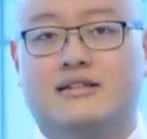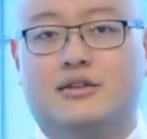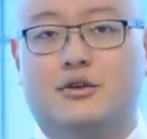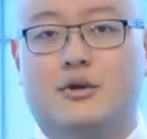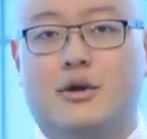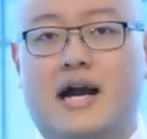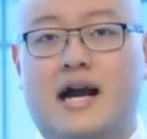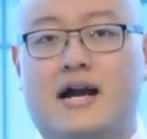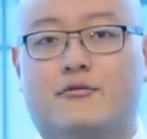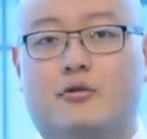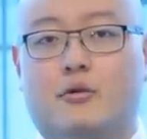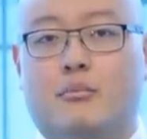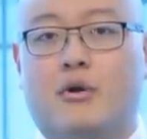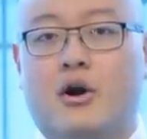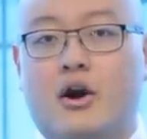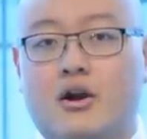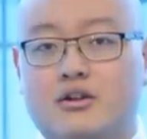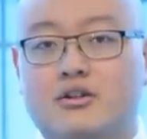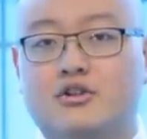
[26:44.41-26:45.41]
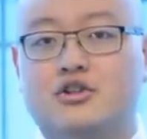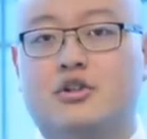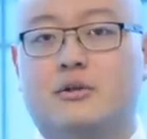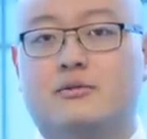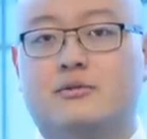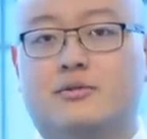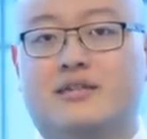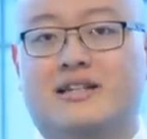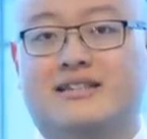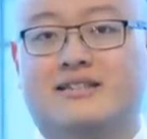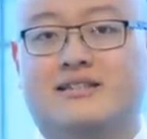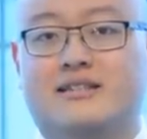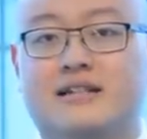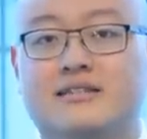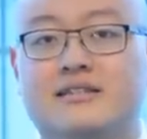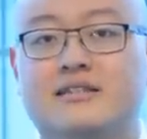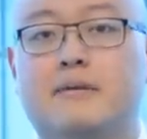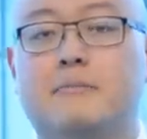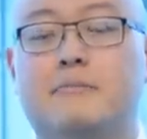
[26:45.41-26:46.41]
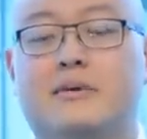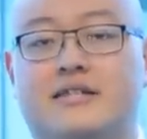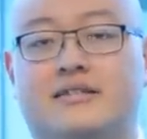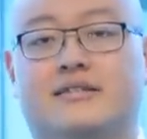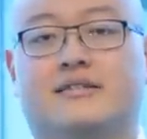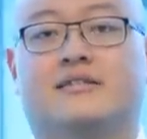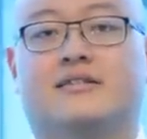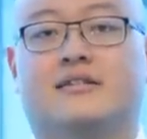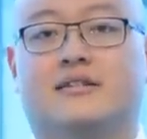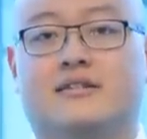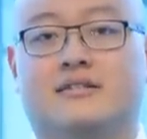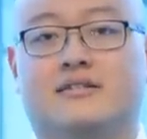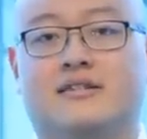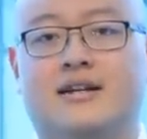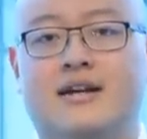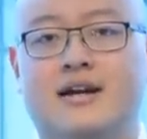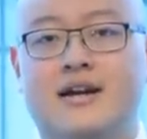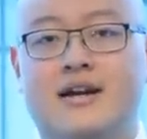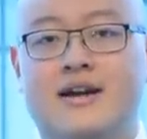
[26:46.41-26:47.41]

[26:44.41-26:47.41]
that you have or partnerships with existing businesses